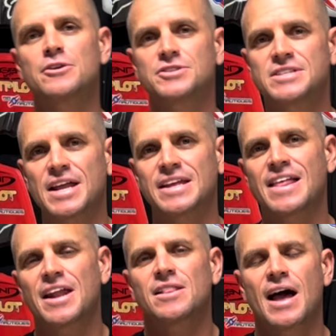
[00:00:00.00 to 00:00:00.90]
setting,
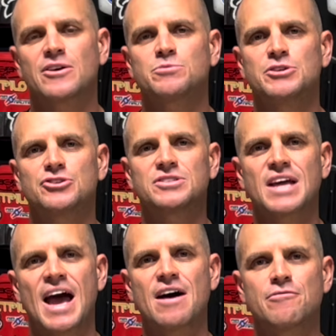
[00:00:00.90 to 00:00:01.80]
that allows me just to
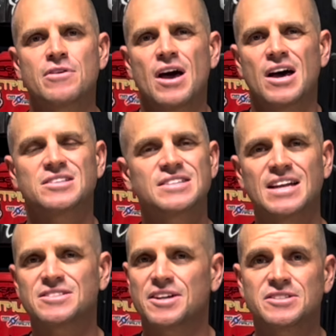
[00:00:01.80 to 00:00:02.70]
have a
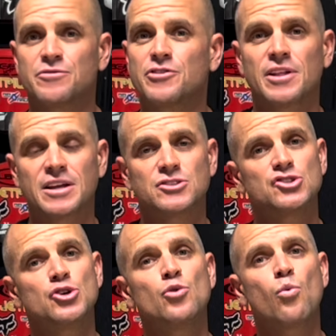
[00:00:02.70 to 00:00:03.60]
stance that doesn't feel like it's
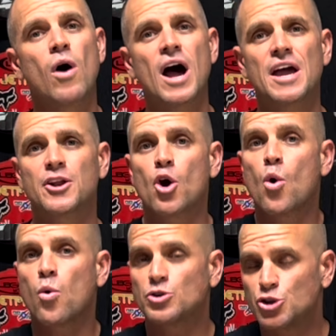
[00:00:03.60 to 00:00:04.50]
too wide,
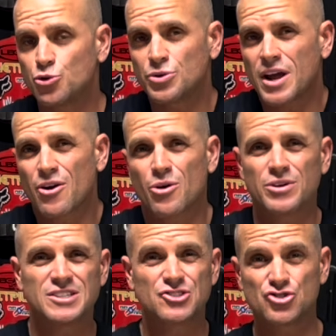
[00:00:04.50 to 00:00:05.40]
too narrow,
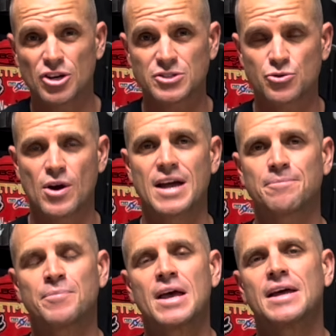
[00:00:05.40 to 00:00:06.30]
and it's just right.
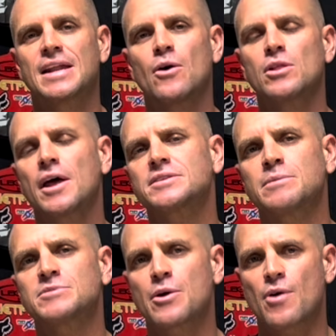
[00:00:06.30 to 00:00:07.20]
Now, a lot of
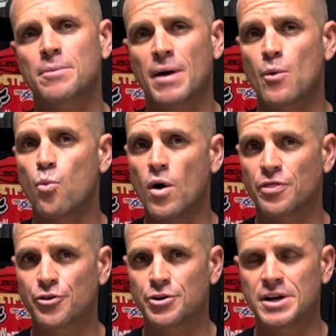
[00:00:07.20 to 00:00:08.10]
I ride my
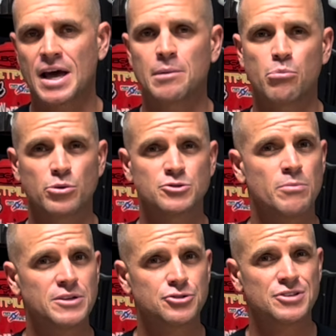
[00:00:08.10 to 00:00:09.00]
139. Boards are
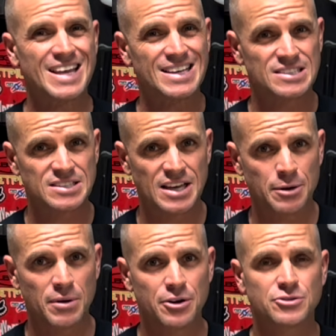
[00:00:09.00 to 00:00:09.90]
measured in
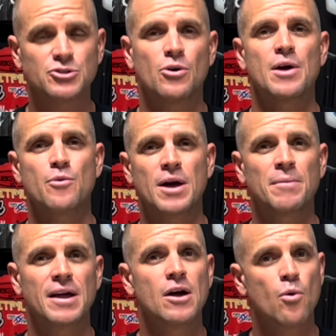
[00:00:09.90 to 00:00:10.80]
centimeters, so I ride
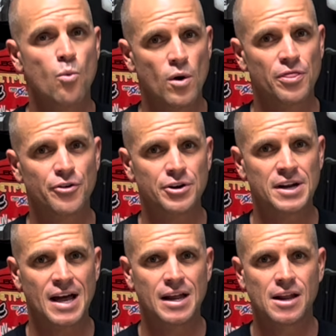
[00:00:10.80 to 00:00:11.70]
my
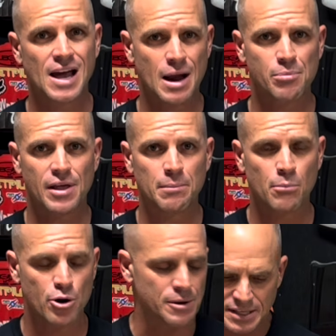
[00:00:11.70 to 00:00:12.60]
139 Hyperlite Murray.